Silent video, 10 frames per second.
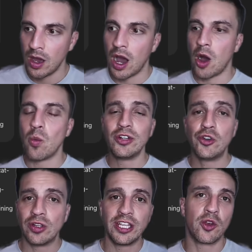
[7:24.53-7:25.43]
I want to
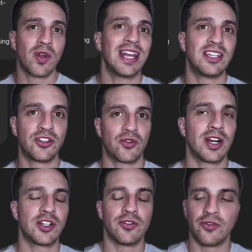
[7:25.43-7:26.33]
only create the
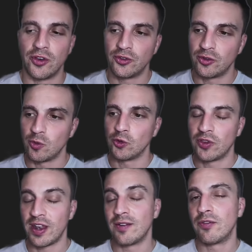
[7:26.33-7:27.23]
structure first of all so
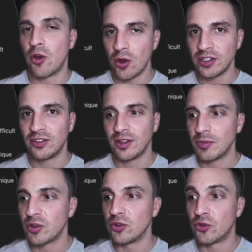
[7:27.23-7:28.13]
that I've got some
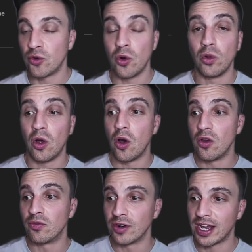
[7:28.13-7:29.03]
control
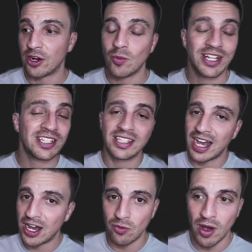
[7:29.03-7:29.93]
over it. I don't want to
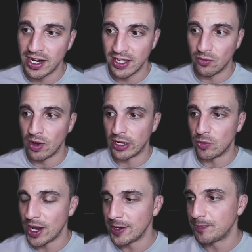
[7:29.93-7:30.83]
start writing it right
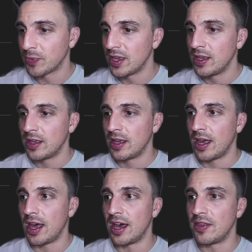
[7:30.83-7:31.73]
away.
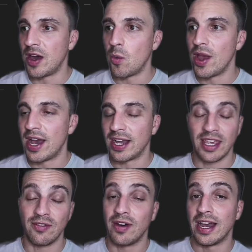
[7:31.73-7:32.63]
That way,
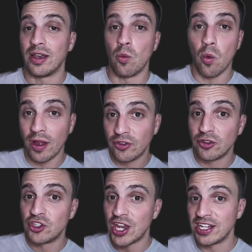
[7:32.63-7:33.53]
if I want to
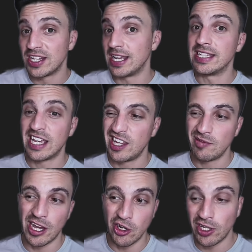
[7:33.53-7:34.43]
change it and tell it
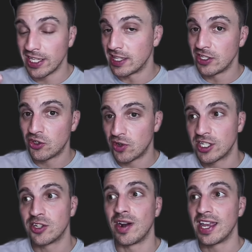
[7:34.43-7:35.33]
I don't like this
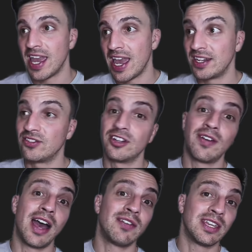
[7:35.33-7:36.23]
structure, I can, instead of
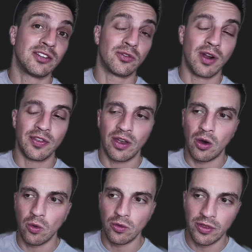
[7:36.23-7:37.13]
having it to write the
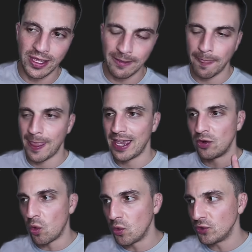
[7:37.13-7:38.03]
whole thing. And
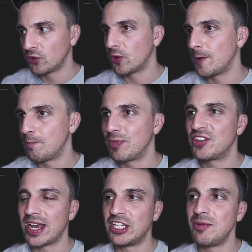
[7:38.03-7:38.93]
also,
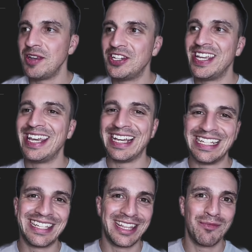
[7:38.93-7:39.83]
ChatGPT
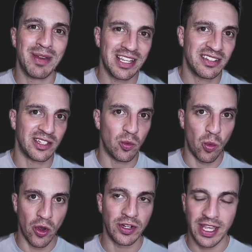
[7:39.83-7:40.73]
isn't the best at
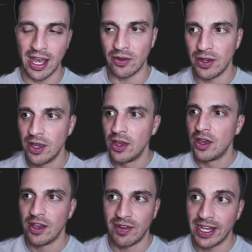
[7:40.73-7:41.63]
word count.
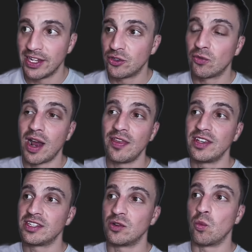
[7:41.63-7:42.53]
If I get it to write
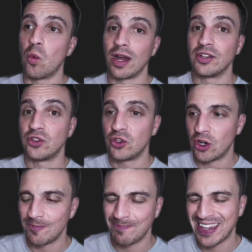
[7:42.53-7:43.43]
this in one
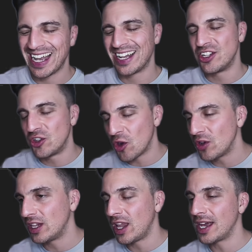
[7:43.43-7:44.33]
shot, I
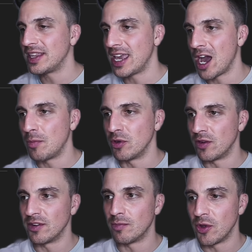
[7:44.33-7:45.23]
don't like the output of
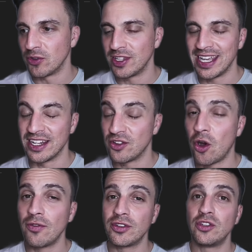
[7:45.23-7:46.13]
it mostly, and it's
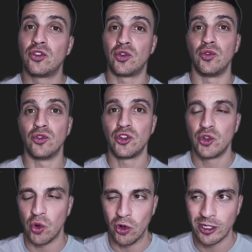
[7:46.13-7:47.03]
often too
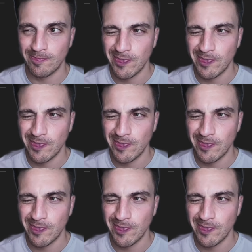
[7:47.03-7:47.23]
short.